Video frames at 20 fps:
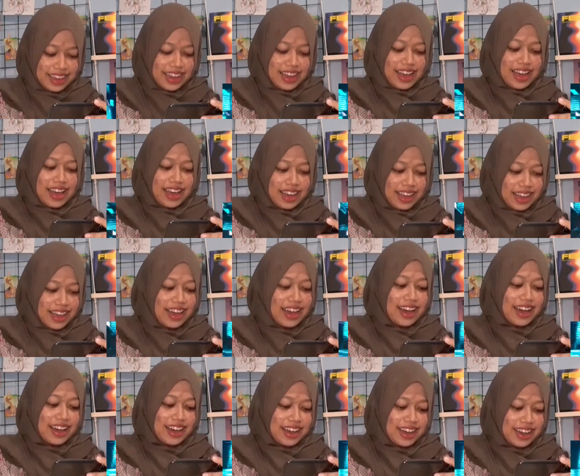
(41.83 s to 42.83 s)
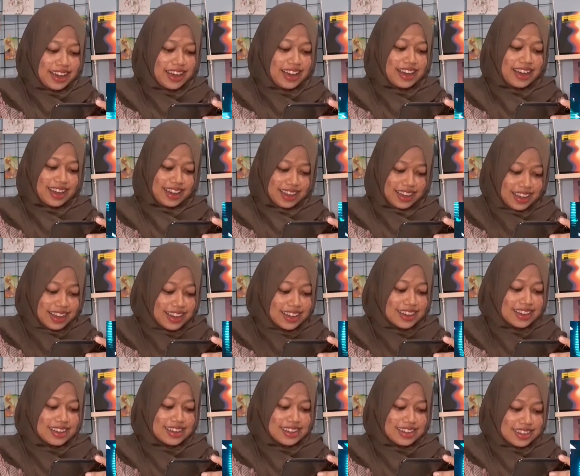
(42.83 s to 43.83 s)

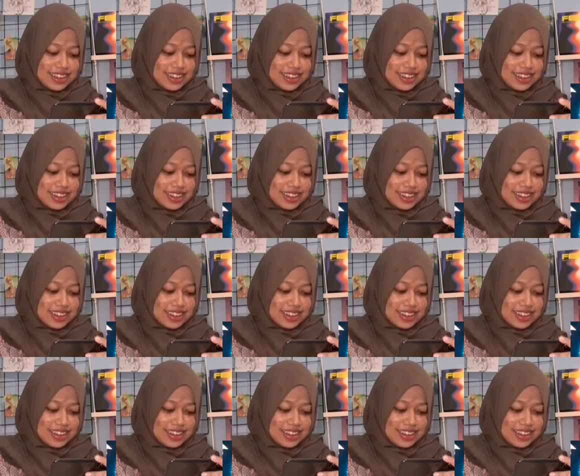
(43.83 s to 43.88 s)
Nobody speaks.